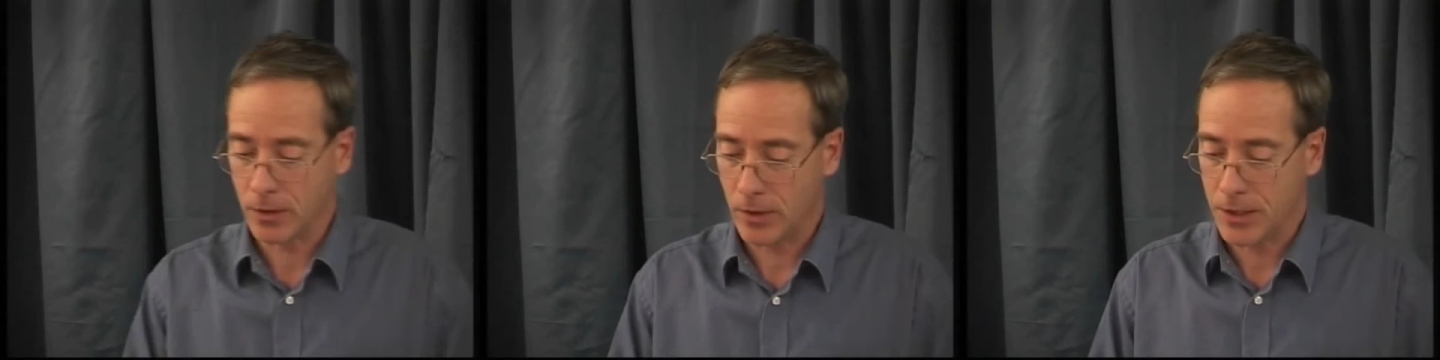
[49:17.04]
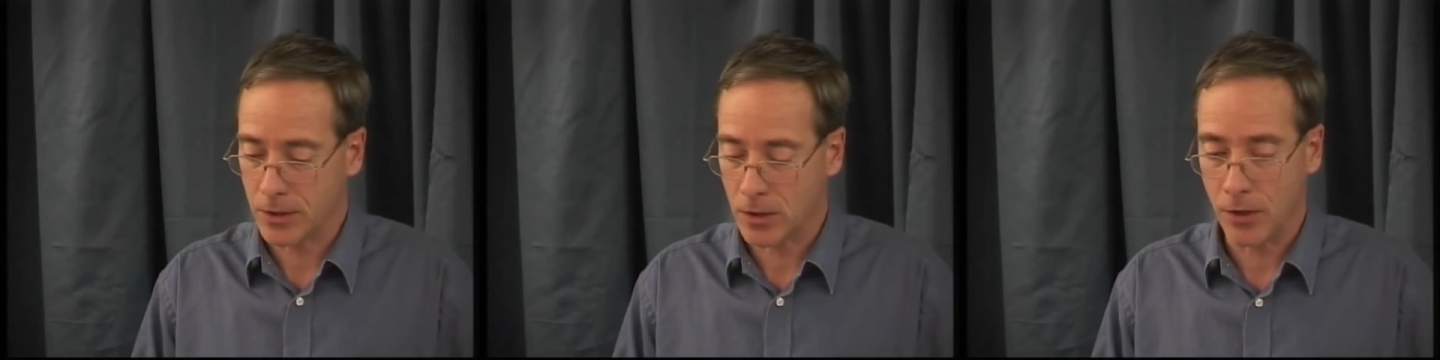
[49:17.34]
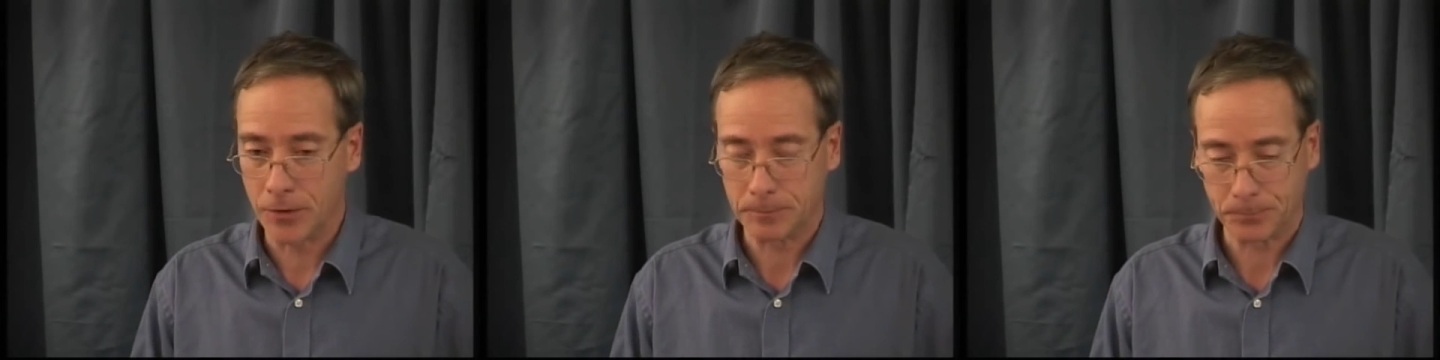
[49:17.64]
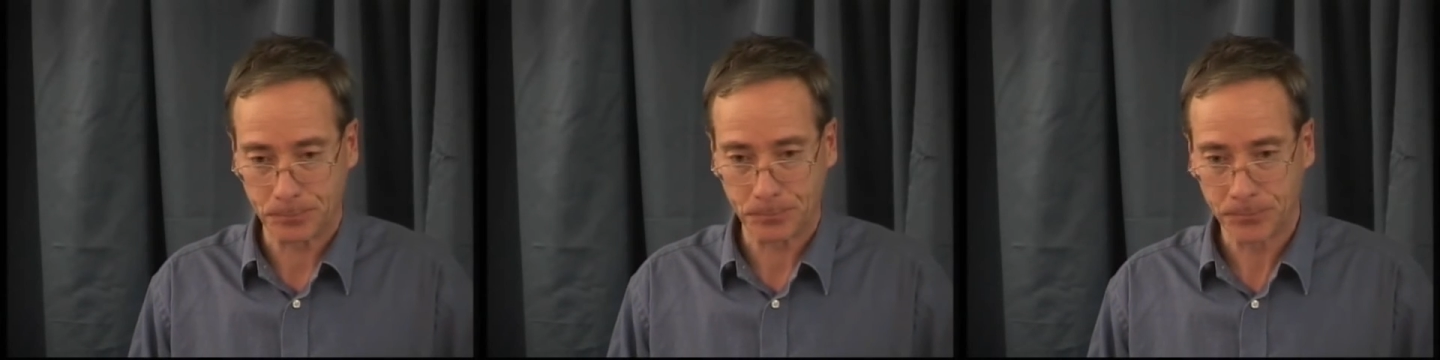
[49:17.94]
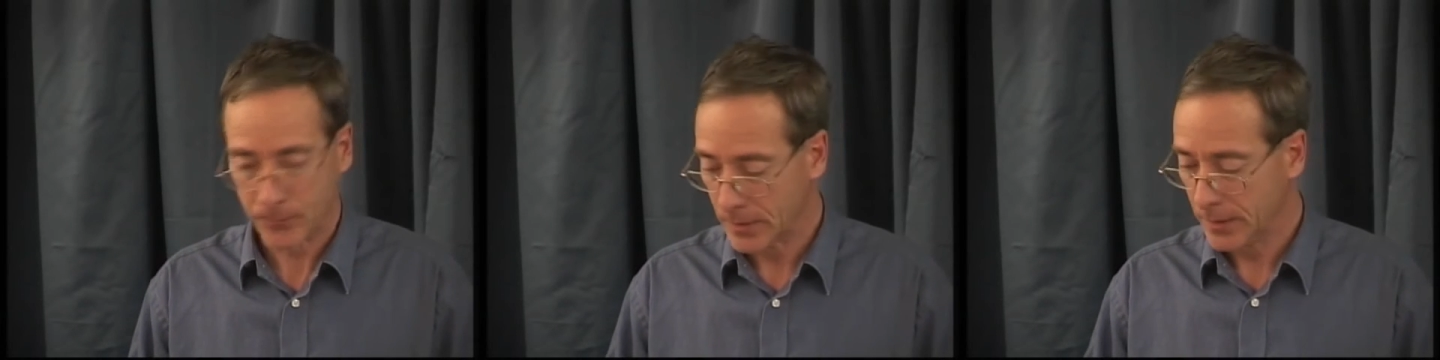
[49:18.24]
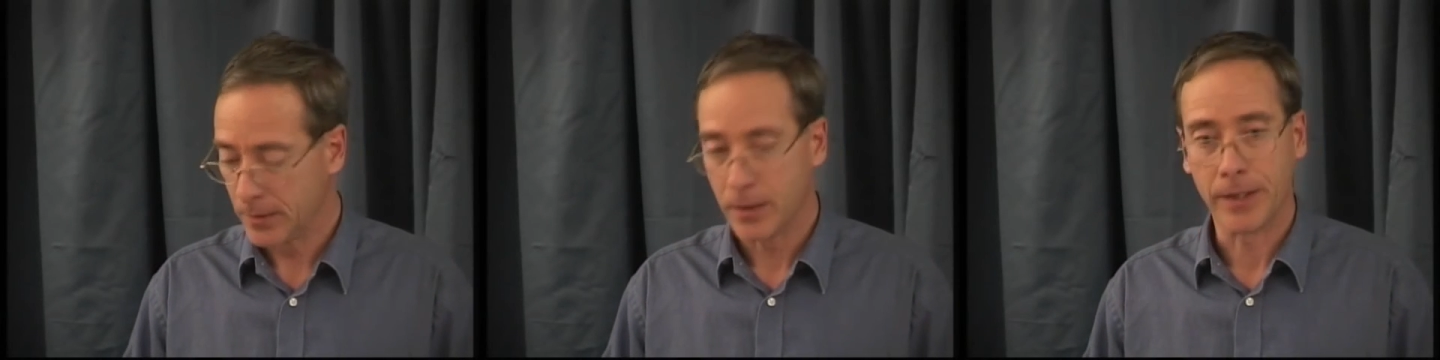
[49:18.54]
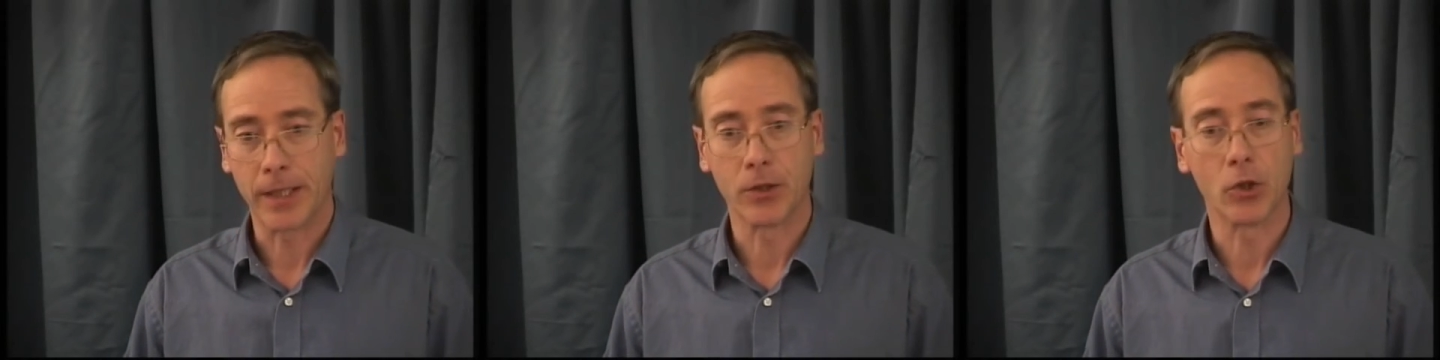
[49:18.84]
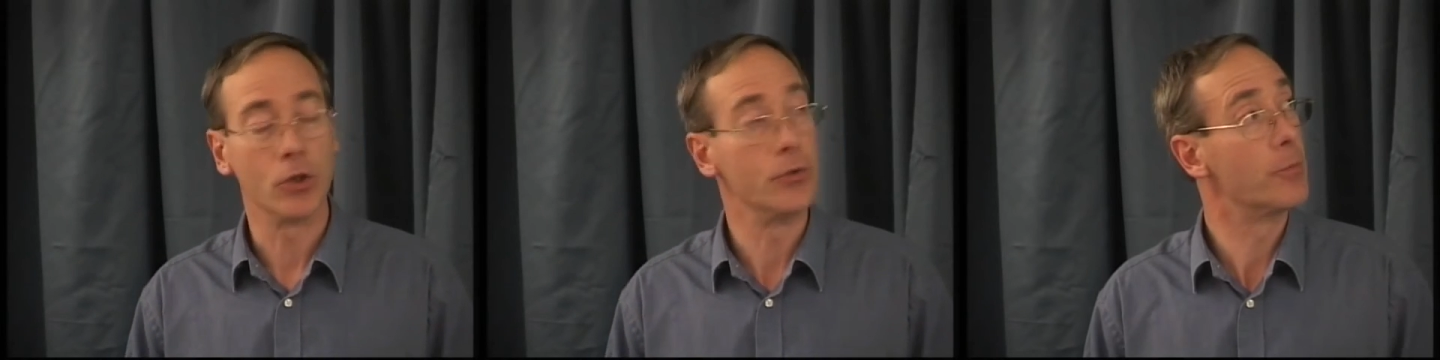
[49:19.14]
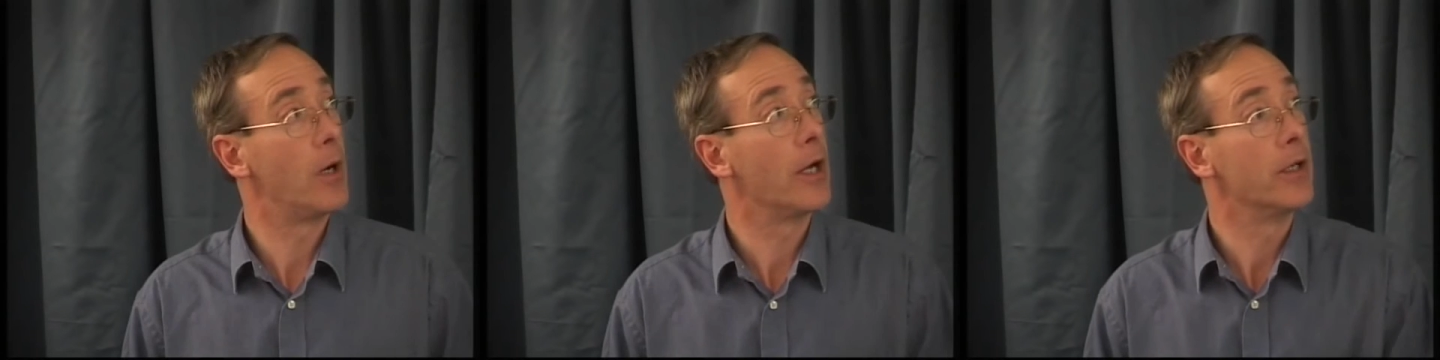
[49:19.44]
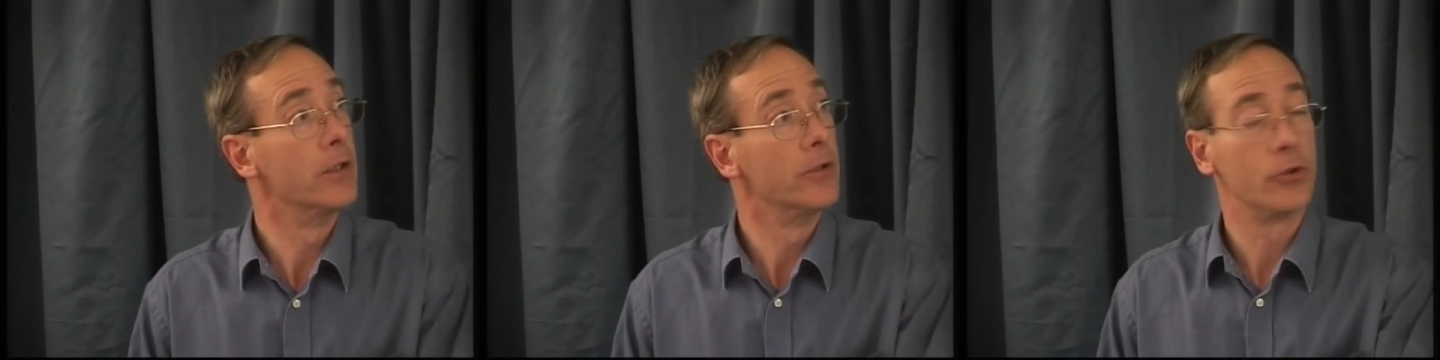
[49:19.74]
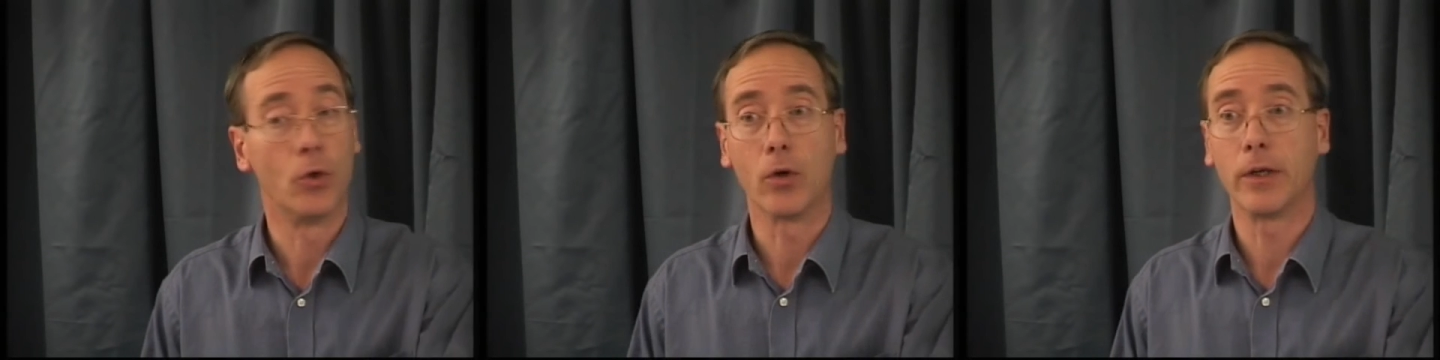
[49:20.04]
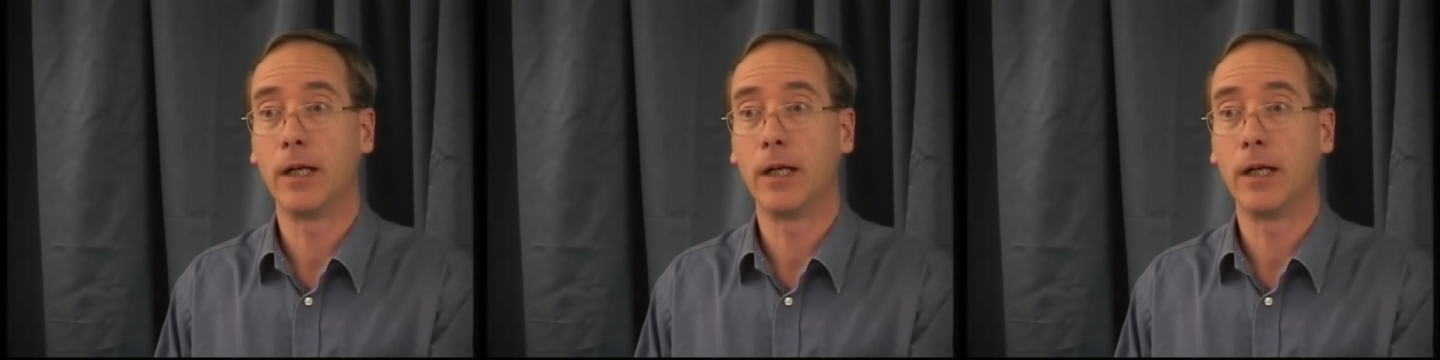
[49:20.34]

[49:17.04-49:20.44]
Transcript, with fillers: Creator God. And that concludes my talk.